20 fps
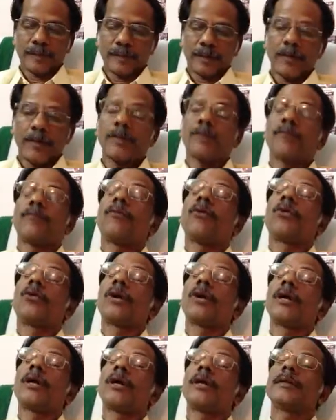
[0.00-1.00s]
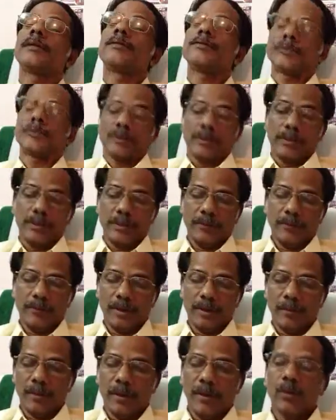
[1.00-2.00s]
It forgets even
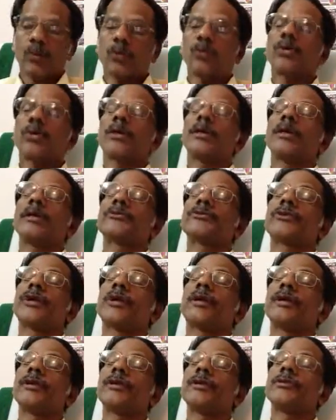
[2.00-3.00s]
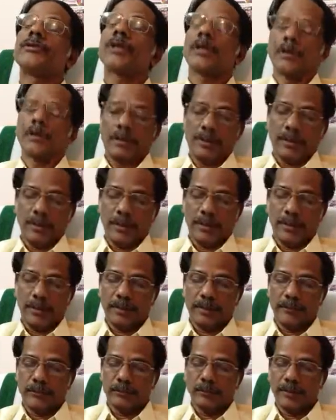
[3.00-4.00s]
about its condition in
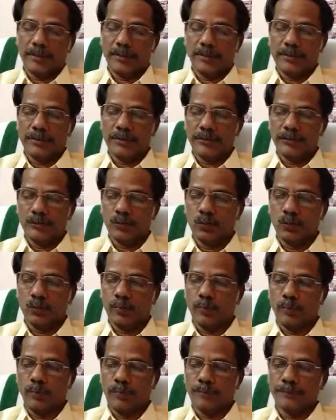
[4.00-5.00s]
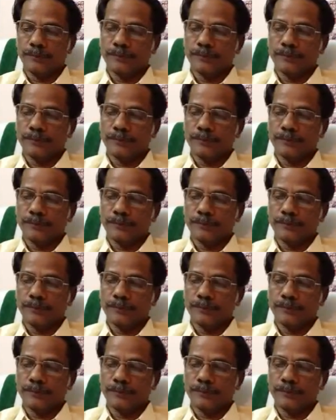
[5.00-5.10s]
its mother's womb.